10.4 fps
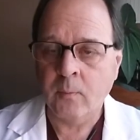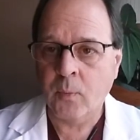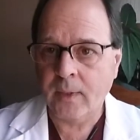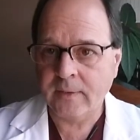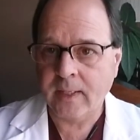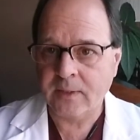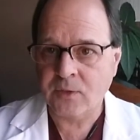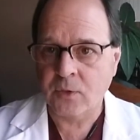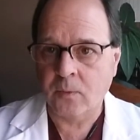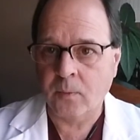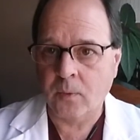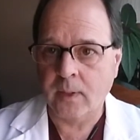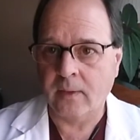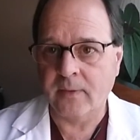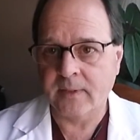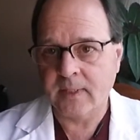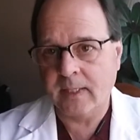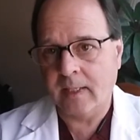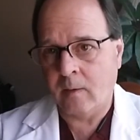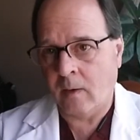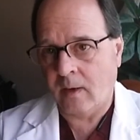Bring that to a boil, then take
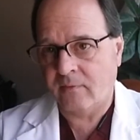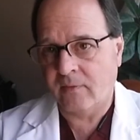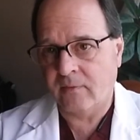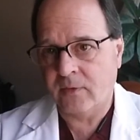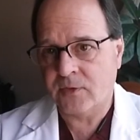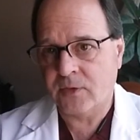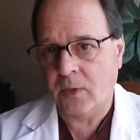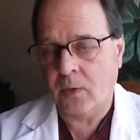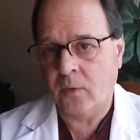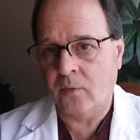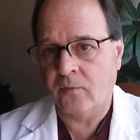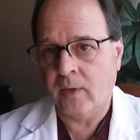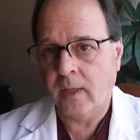it off of the stove,